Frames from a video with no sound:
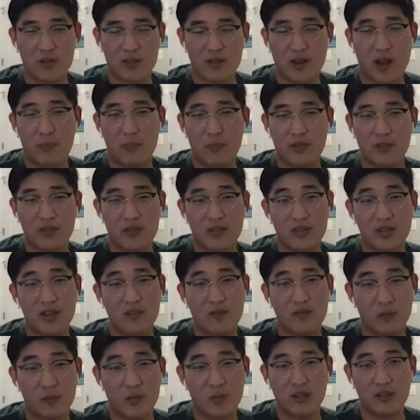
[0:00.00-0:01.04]
knew that there was an
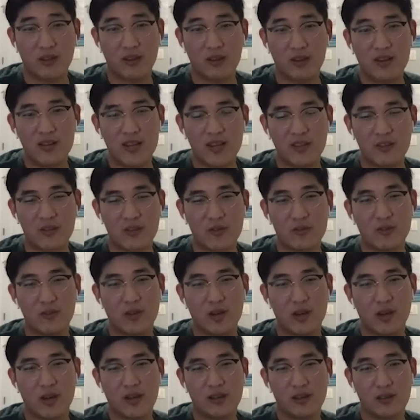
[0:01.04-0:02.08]
opportunity for me to learn
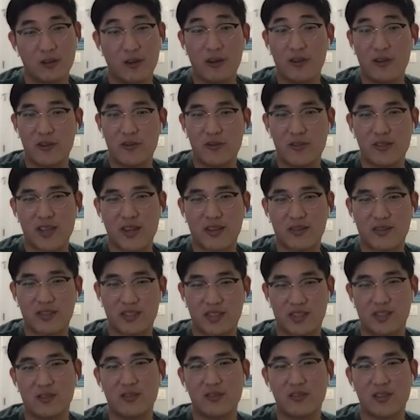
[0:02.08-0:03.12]
and learn
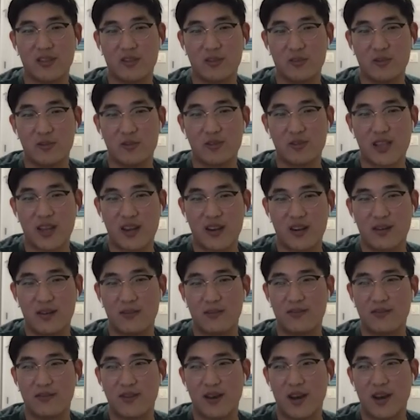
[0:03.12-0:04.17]
new set of skills and new
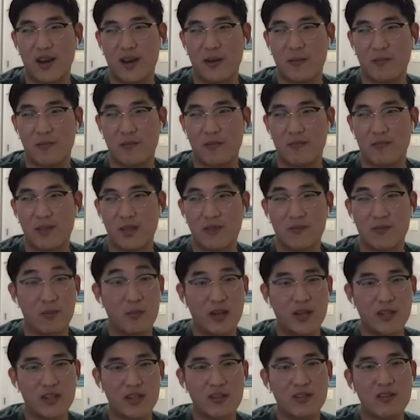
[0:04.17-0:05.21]
set of
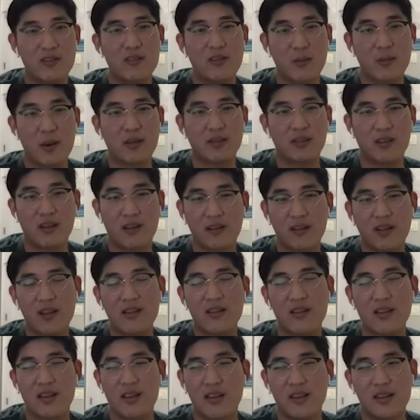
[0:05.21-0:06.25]
information
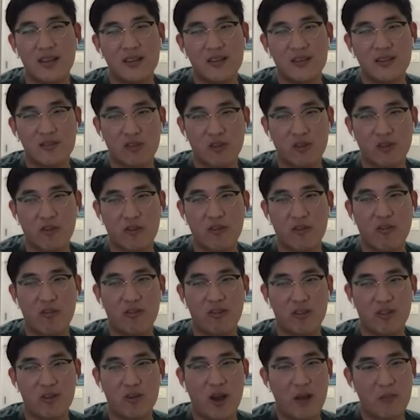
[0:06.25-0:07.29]
about the airline.
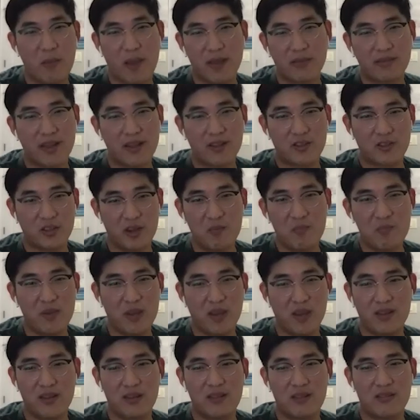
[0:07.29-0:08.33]
So I made
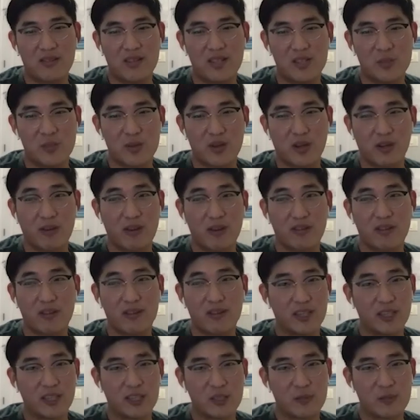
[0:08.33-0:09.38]
that jump, and it's
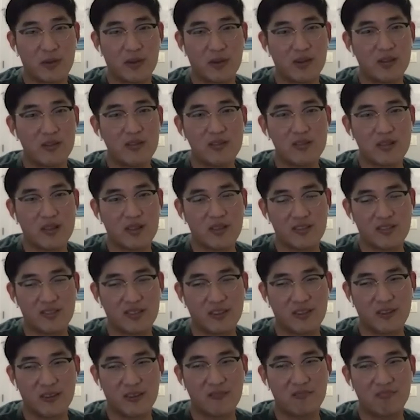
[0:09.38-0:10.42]
been a great learning
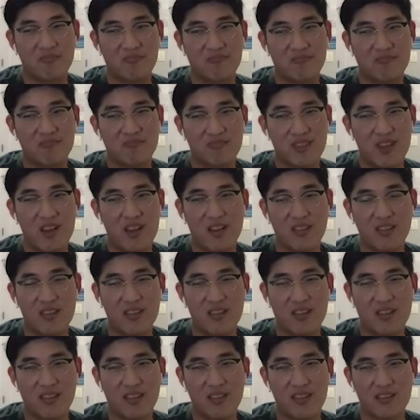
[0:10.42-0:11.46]
experience. And so
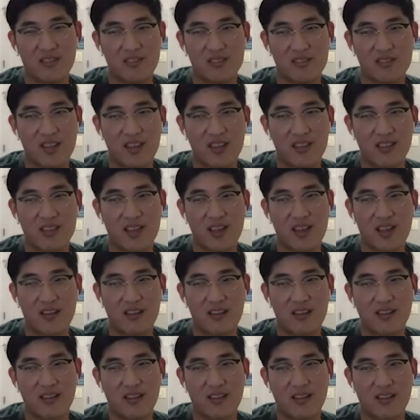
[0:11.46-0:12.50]
yeah, I think just
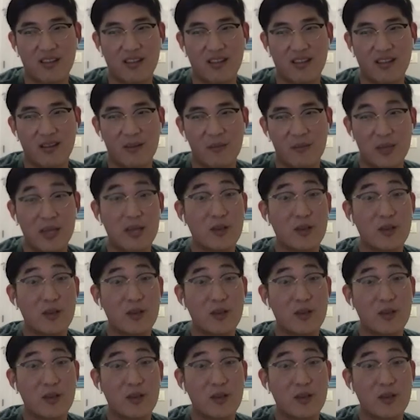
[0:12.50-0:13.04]
taking that,